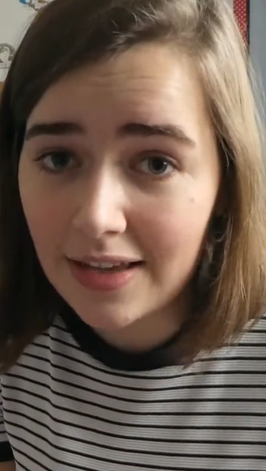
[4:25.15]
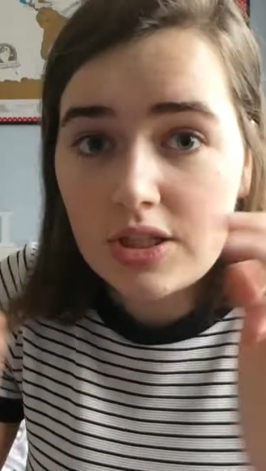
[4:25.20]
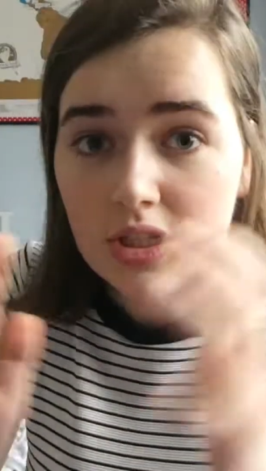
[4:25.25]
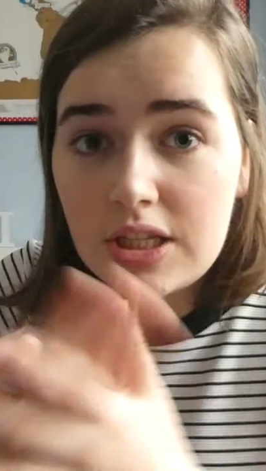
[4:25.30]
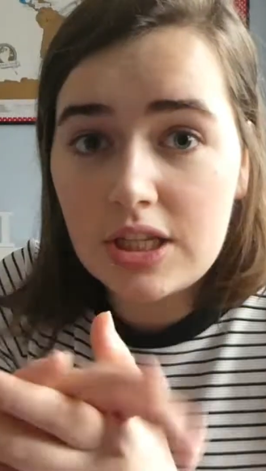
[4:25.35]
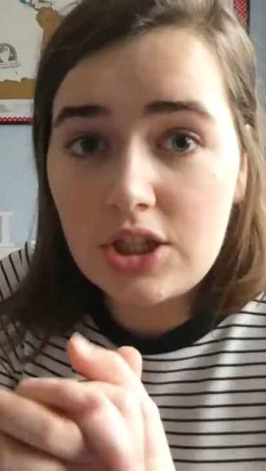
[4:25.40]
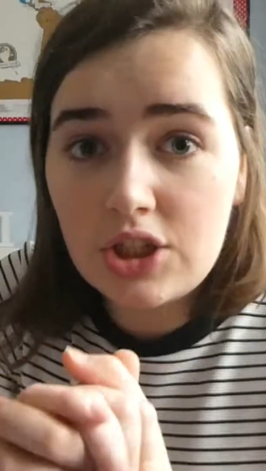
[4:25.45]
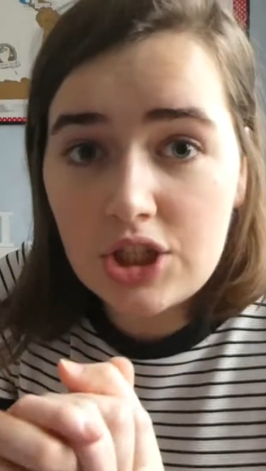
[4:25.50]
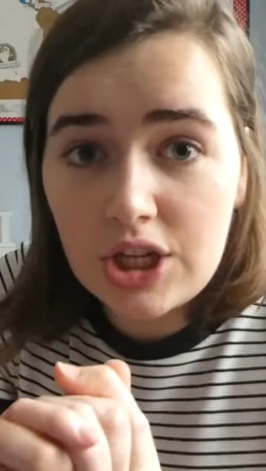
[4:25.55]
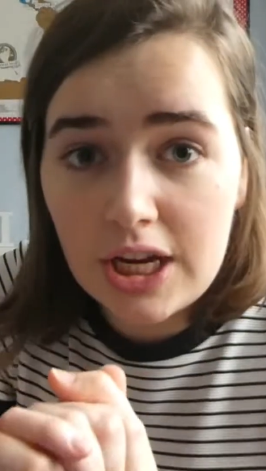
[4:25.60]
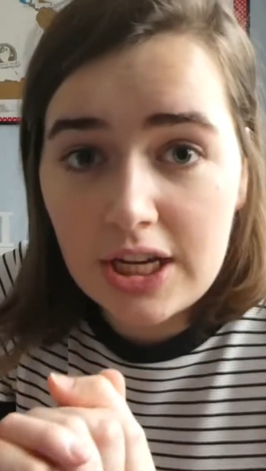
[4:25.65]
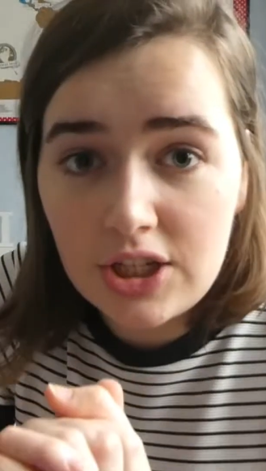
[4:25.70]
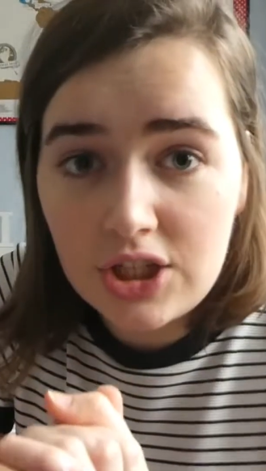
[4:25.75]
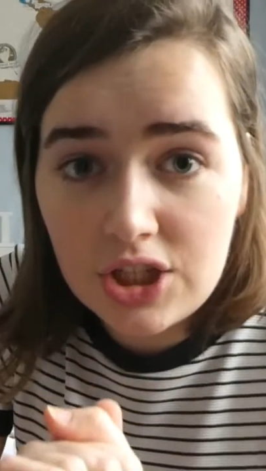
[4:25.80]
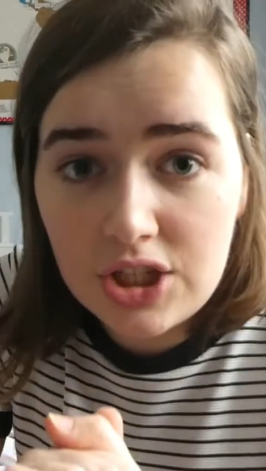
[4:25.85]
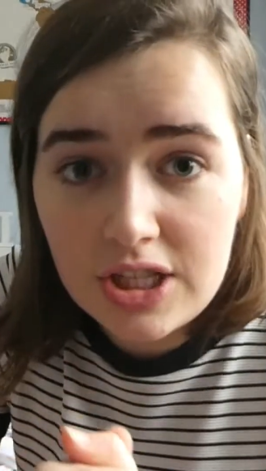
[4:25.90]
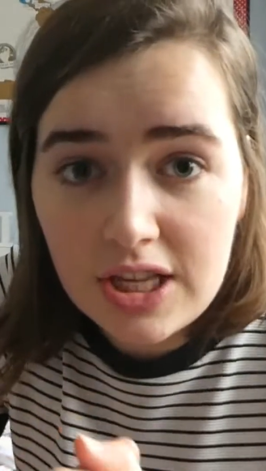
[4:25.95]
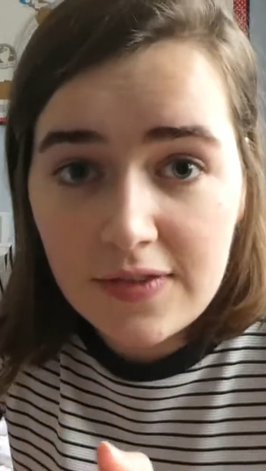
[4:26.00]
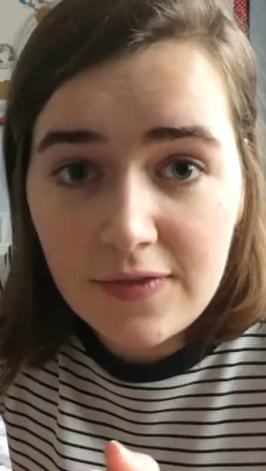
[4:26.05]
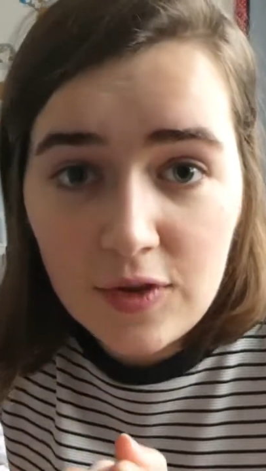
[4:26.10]
Scene
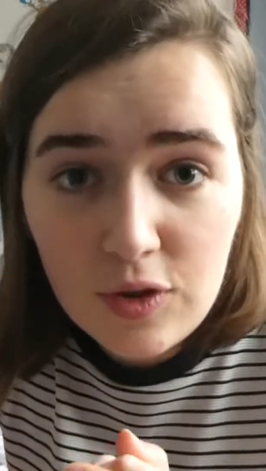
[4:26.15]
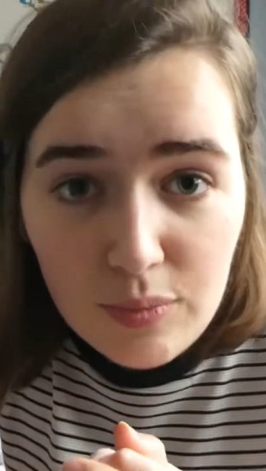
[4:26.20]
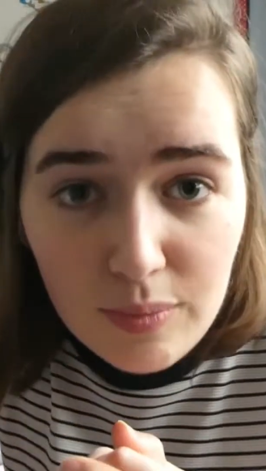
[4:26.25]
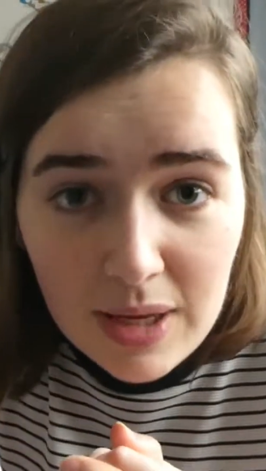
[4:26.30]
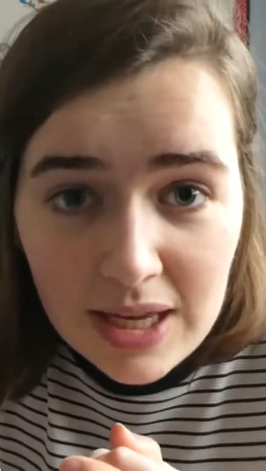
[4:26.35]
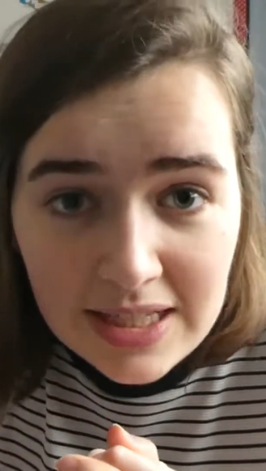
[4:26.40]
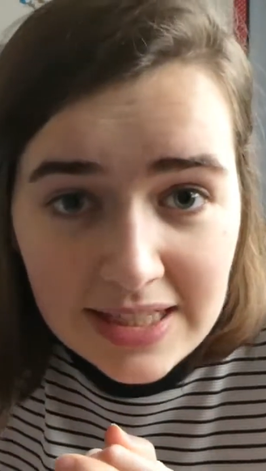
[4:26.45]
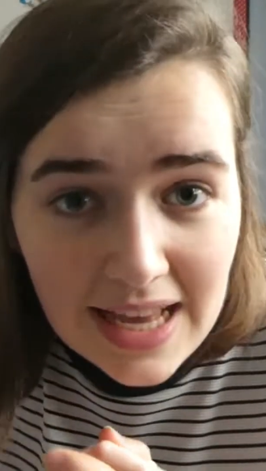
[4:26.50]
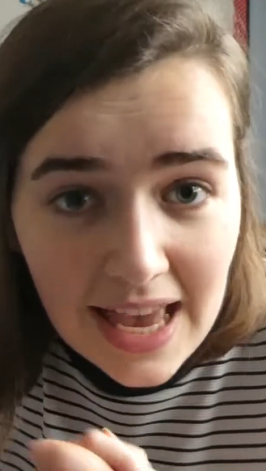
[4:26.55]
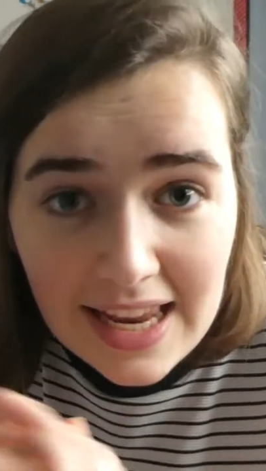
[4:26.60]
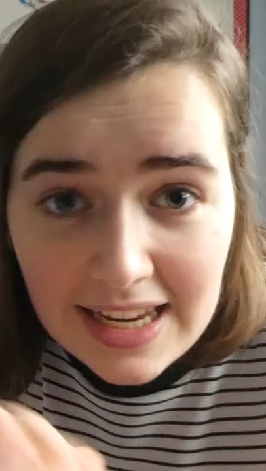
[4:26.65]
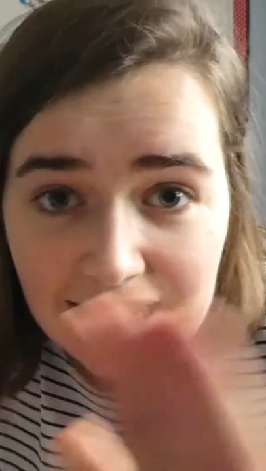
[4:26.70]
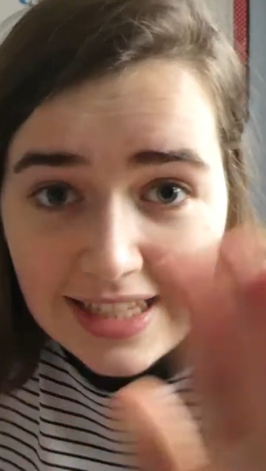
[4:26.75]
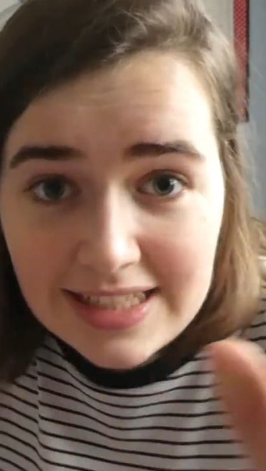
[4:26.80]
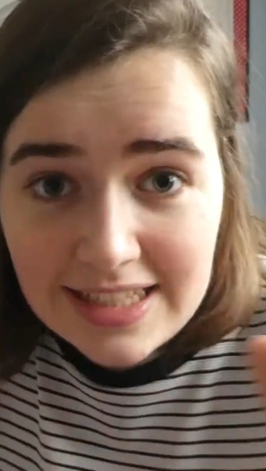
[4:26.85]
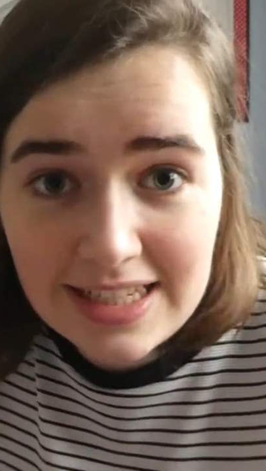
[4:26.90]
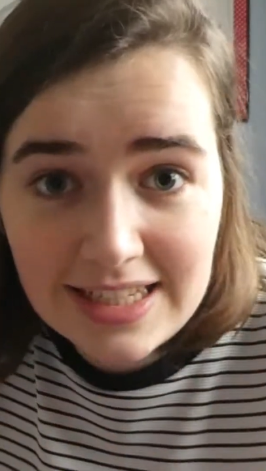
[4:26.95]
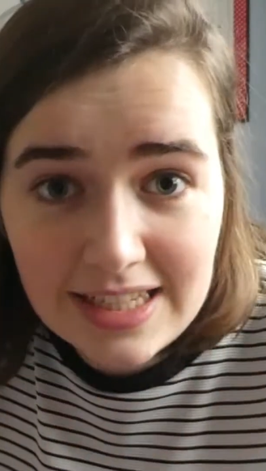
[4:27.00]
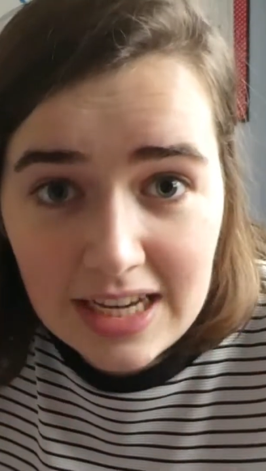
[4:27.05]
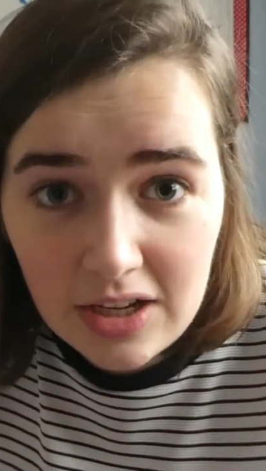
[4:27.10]
changes, if you miss any
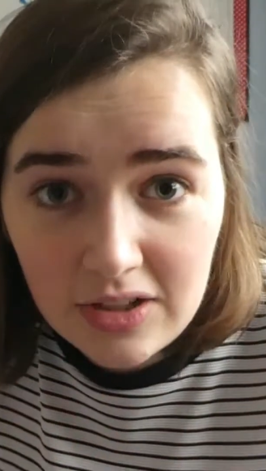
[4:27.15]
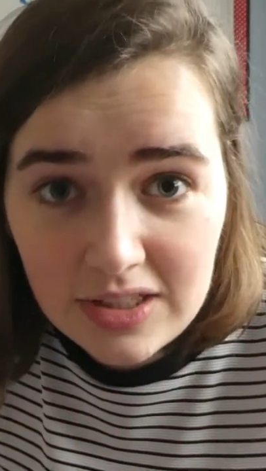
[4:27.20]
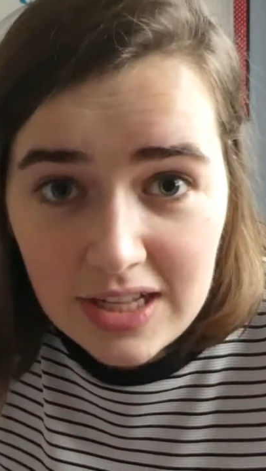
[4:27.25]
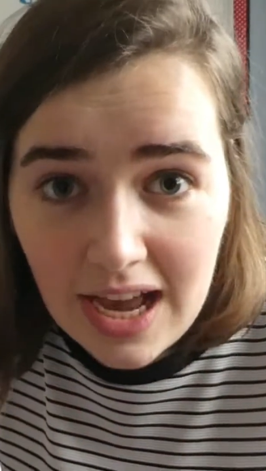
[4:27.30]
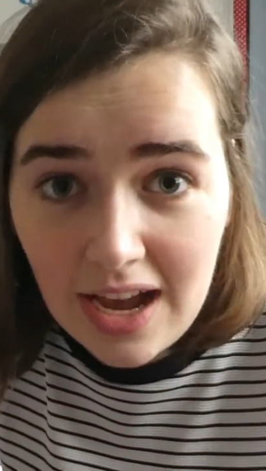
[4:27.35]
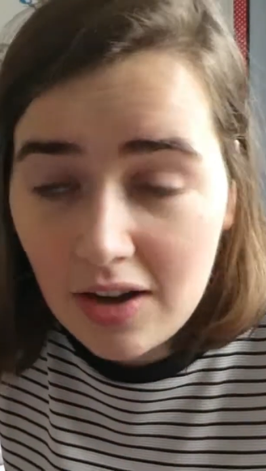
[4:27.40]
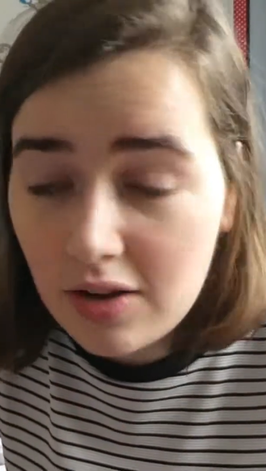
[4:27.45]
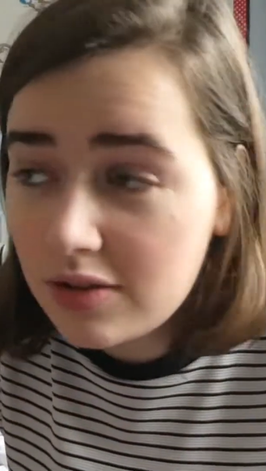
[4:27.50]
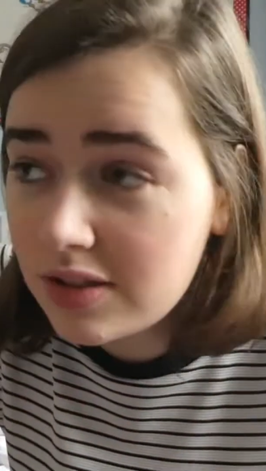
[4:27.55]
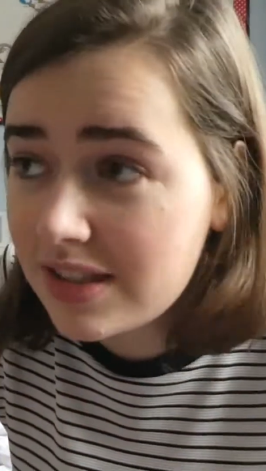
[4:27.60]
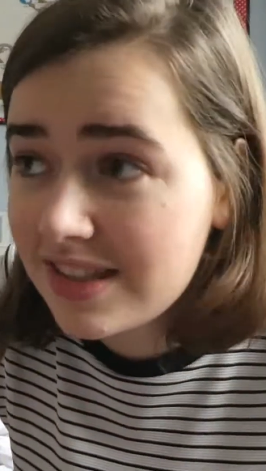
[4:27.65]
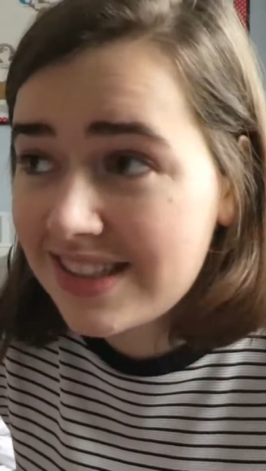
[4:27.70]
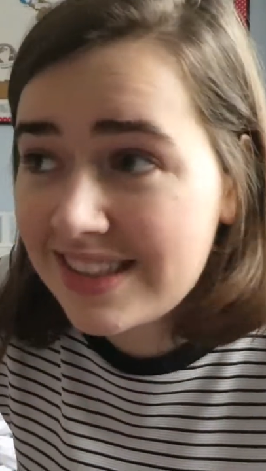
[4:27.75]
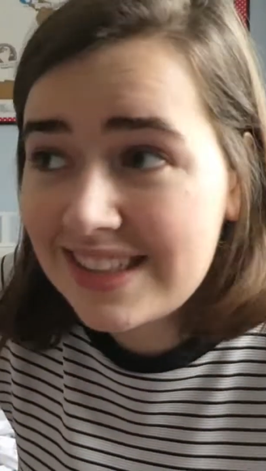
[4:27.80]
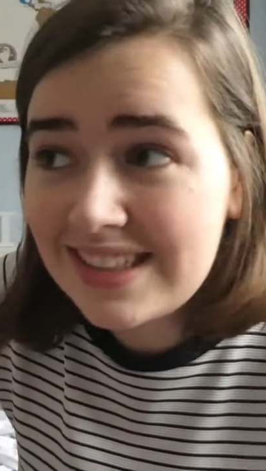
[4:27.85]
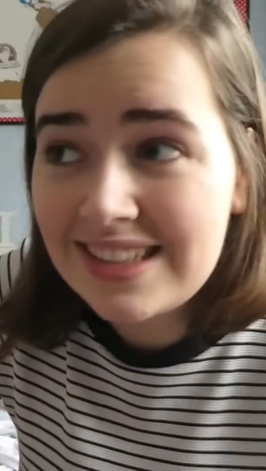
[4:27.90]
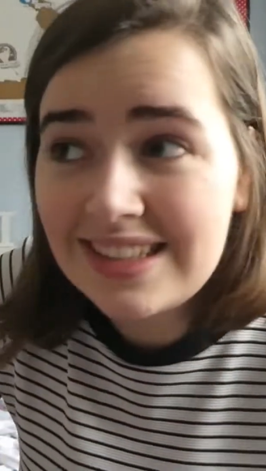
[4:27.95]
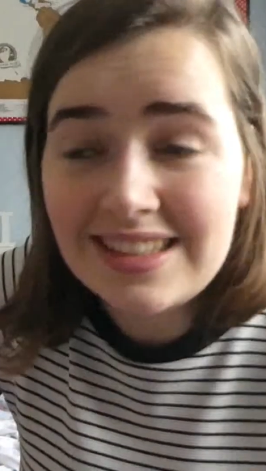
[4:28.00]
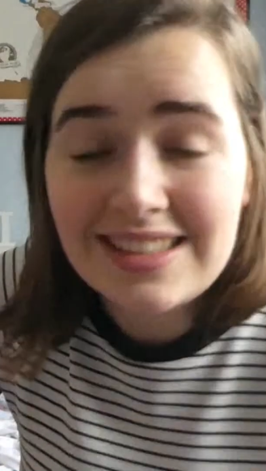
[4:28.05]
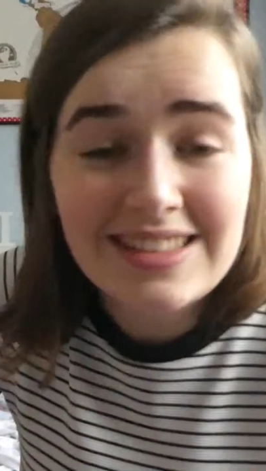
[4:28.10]
details out,
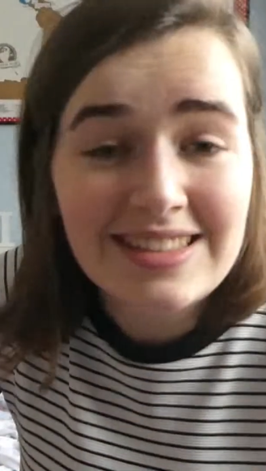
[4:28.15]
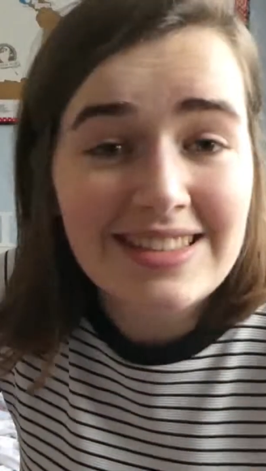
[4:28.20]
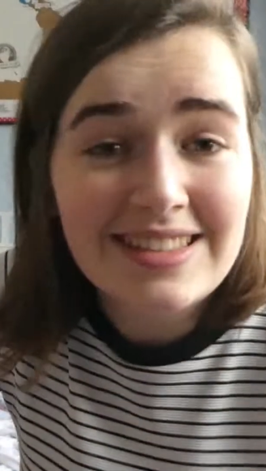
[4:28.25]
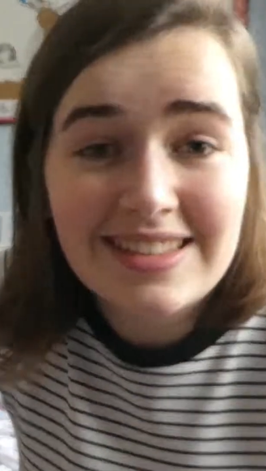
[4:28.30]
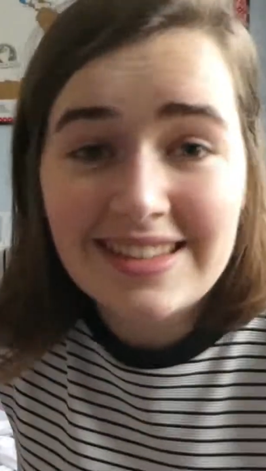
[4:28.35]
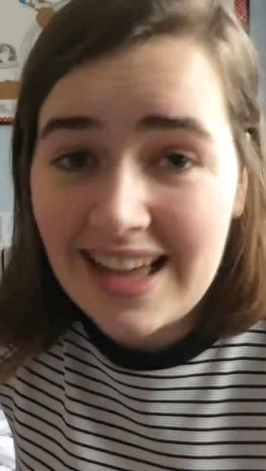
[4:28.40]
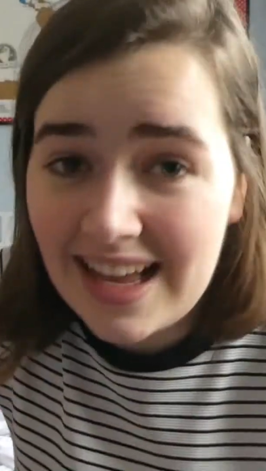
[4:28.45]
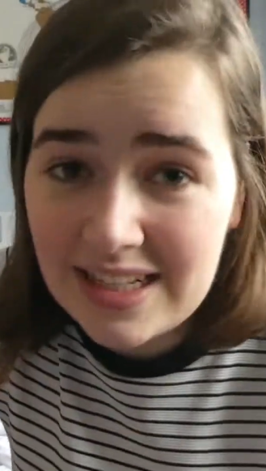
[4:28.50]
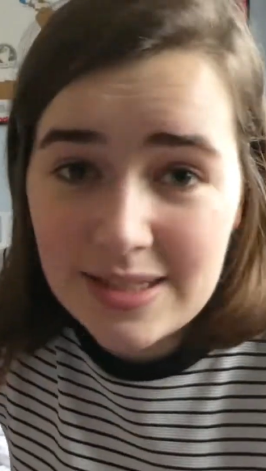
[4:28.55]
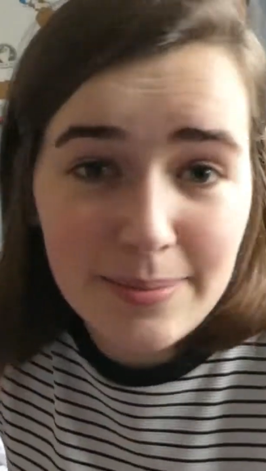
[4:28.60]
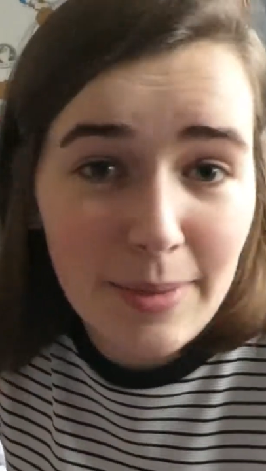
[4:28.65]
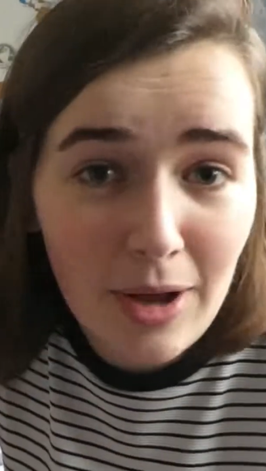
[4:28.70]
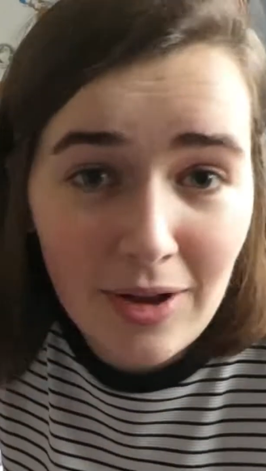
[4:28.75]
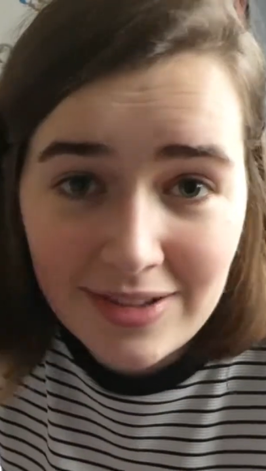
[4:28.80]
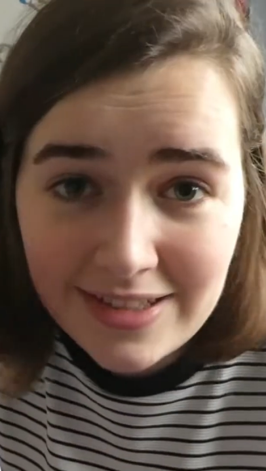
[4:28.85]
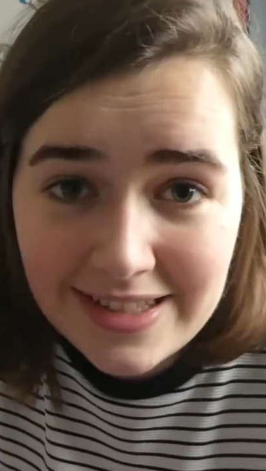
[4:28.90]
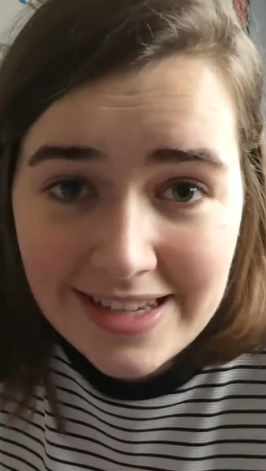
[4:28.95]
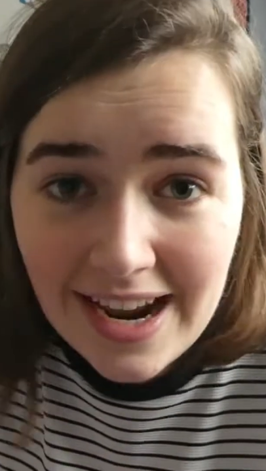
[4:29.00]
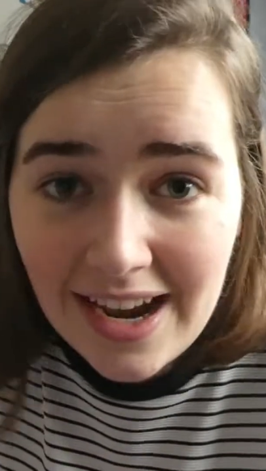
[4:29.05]
that's marked